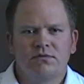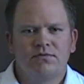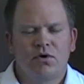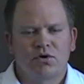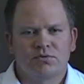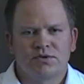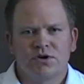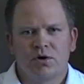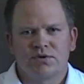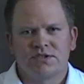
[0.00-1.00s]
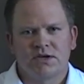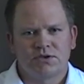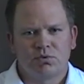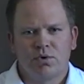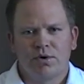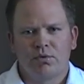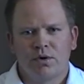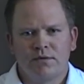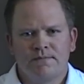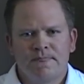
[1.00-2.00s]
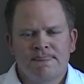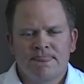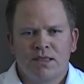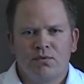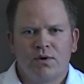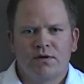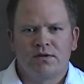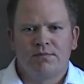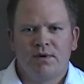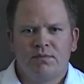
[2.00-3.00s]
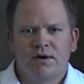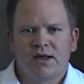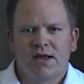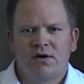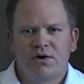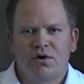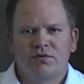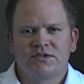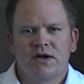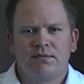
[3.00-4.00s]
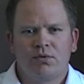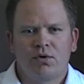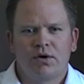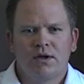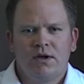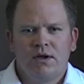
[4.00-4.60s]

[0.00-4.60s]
course, we'll start with Section 101, where the Public Accounting Oversight Board,